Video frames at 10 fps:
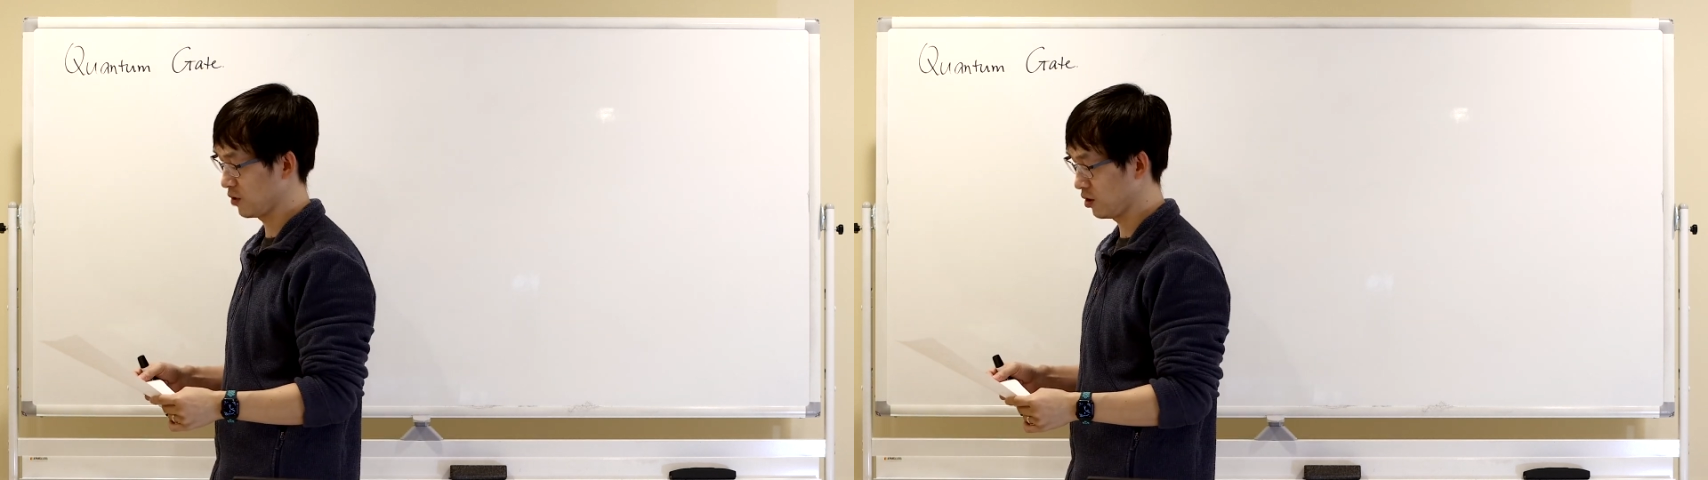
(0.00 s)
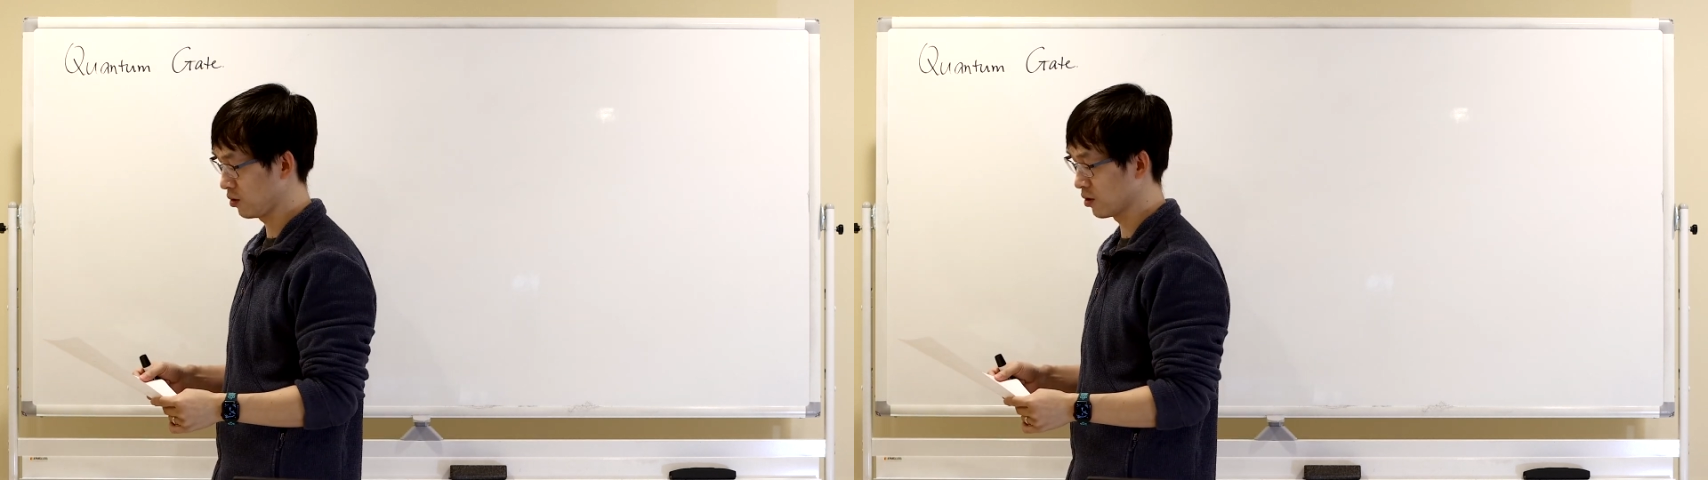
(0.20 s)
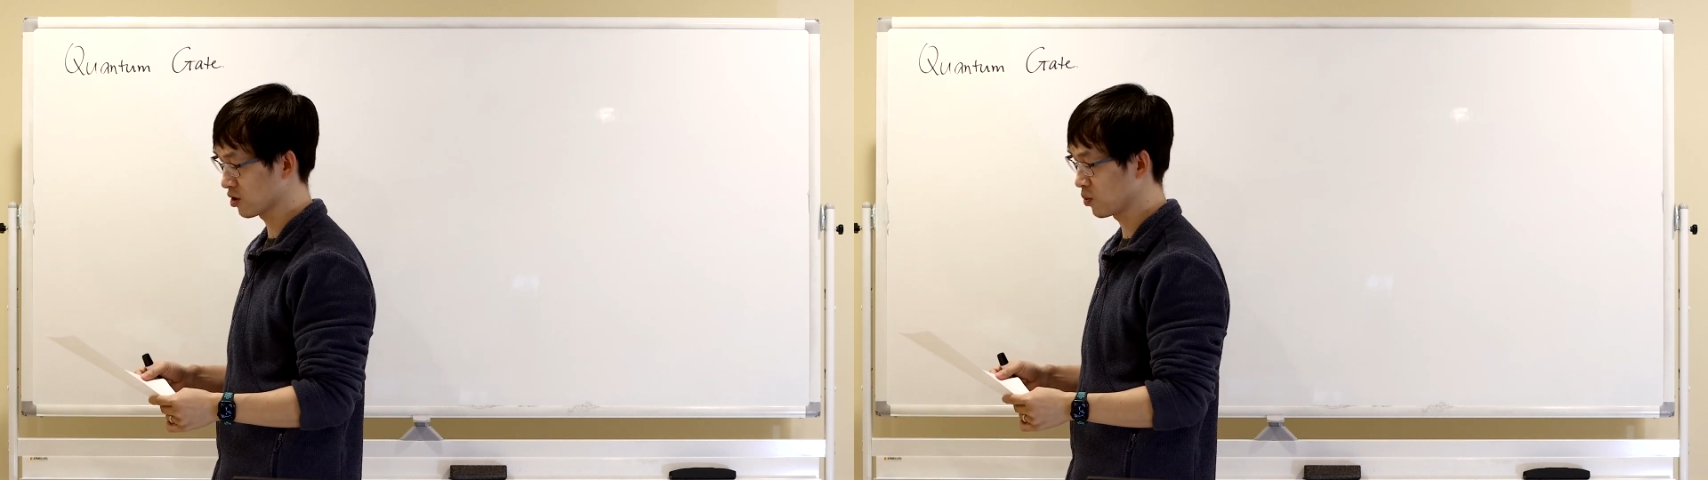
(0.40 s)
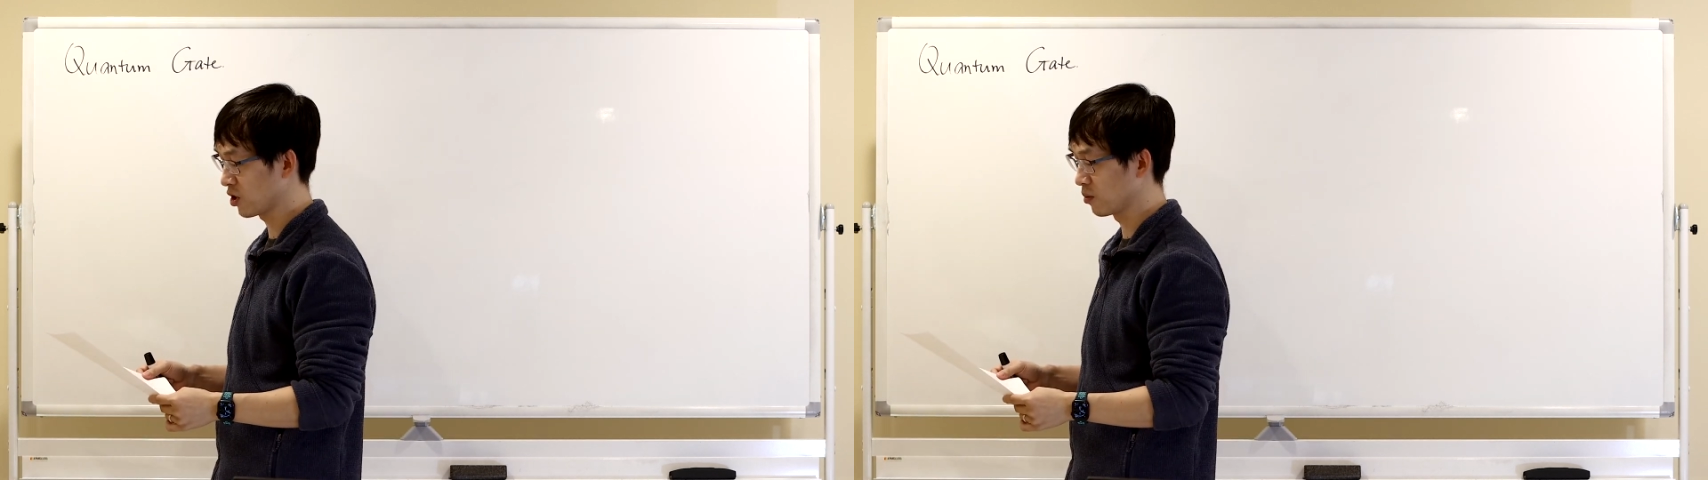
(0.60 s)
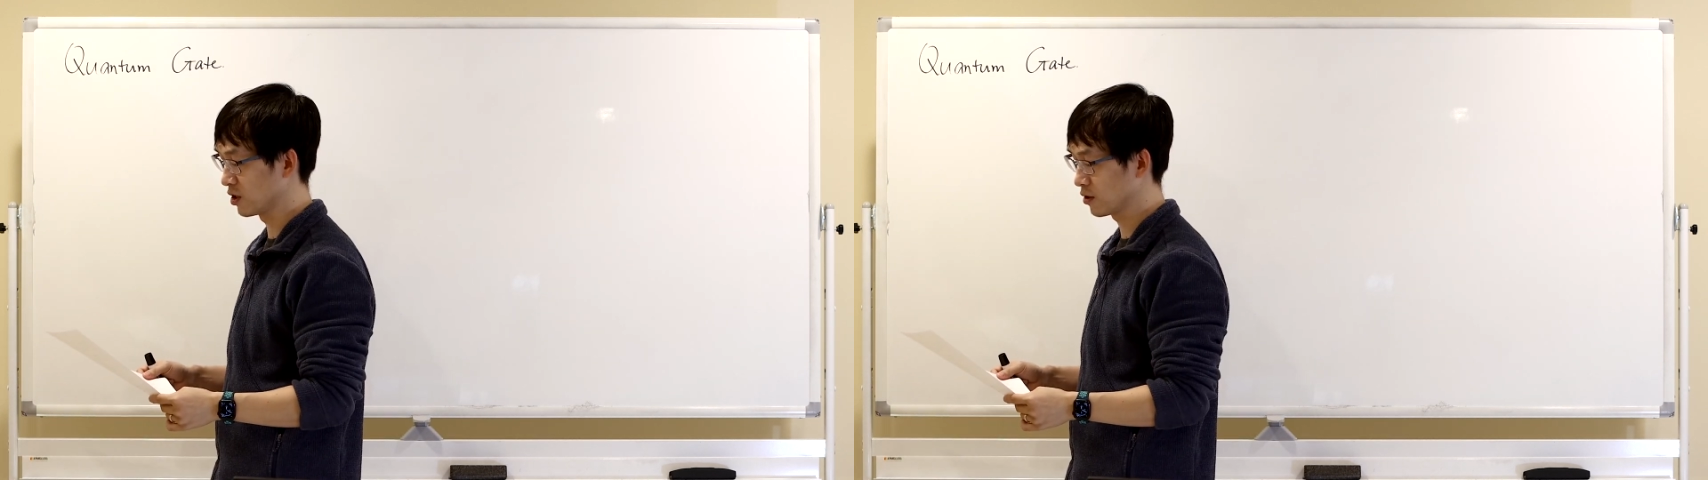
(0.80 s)

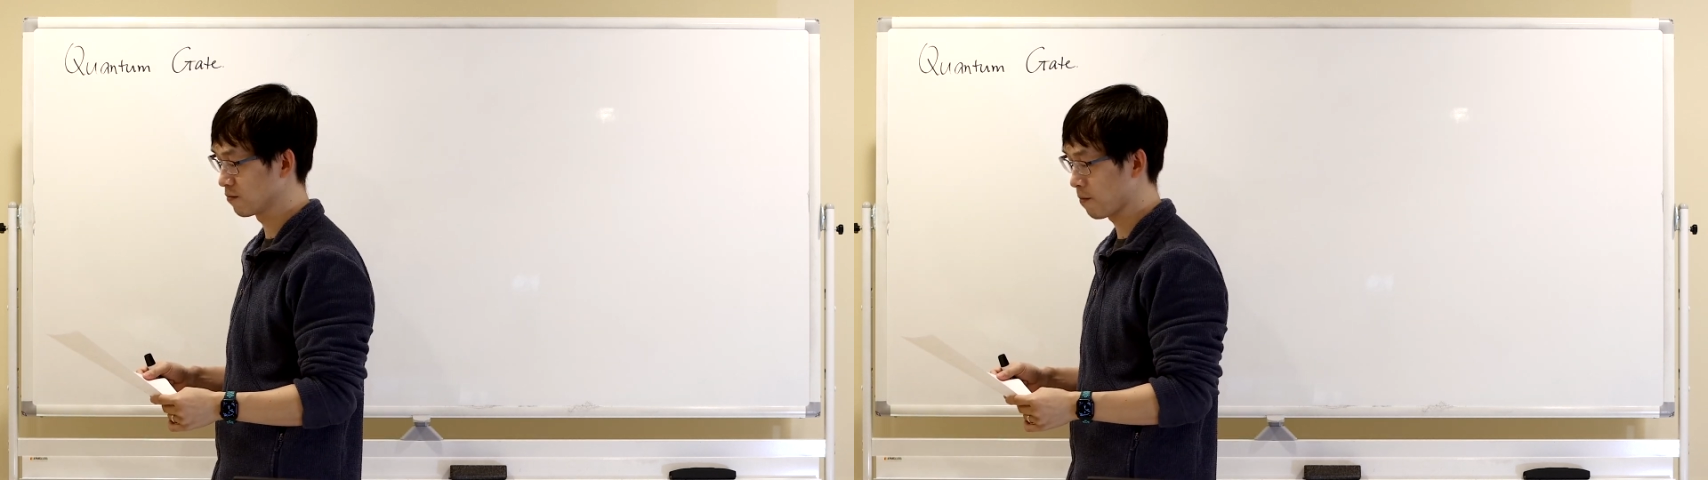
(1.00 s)
experiment.